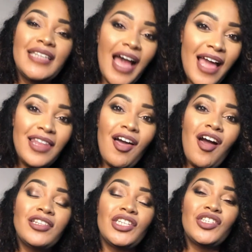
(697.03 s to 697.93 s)

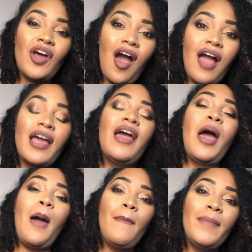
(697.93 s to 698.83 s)
dialogue to talk
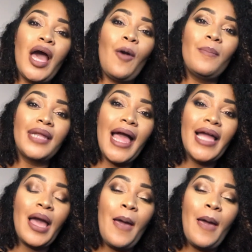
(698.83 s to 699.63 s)
about Black